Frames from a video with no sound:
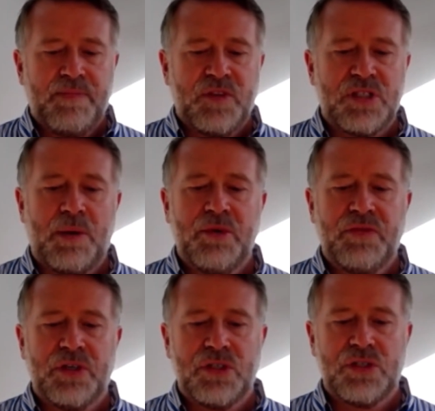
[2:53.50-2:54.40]
some of
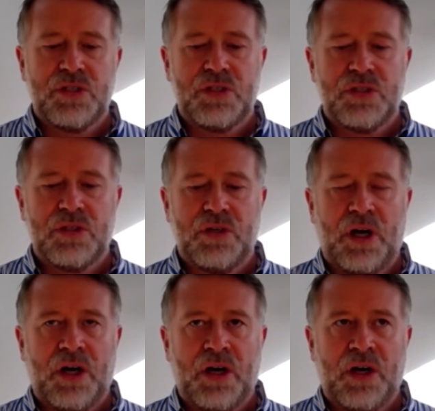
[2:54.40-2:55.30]
us
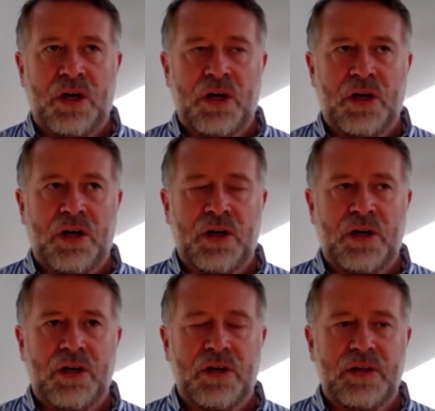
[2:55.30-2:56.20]

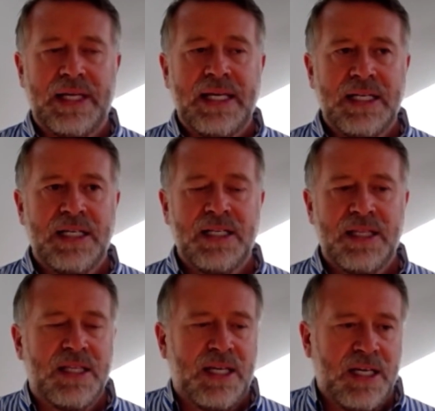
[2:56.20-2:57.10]
are in
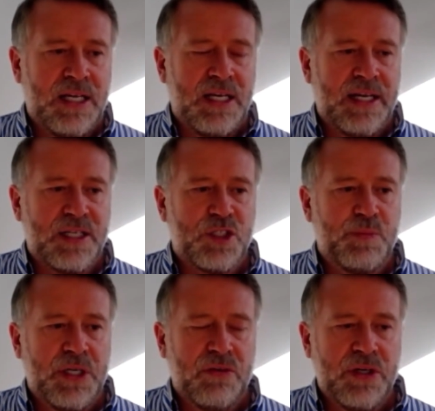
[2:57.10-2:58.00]
the
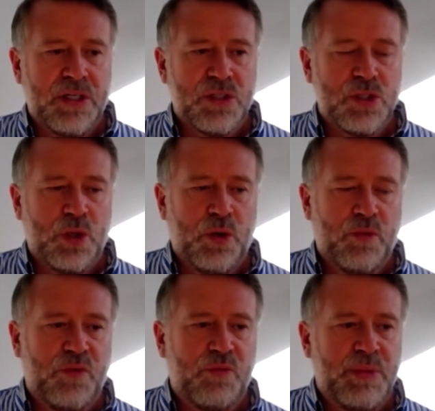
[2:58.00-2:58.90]
experience
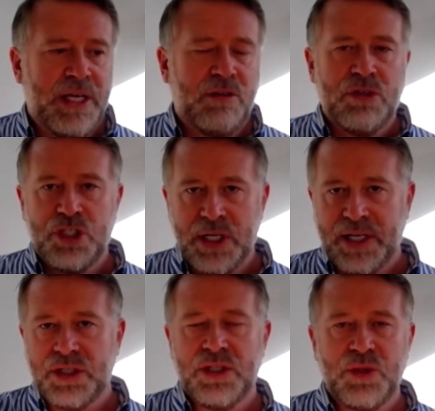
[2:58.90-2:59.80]
of being in
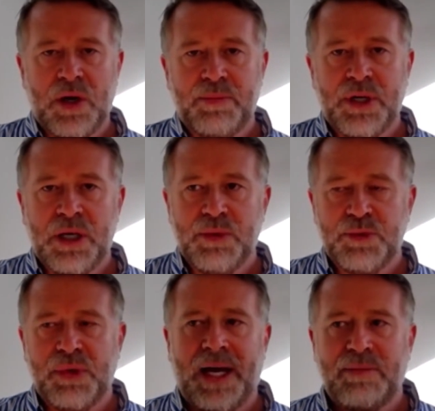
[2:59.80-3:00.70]
rejection to our purpose.
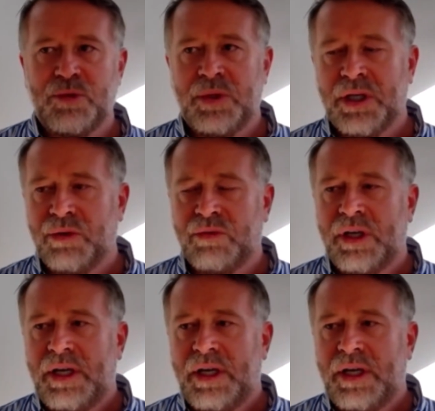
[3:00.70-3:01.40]
Perhaps we don't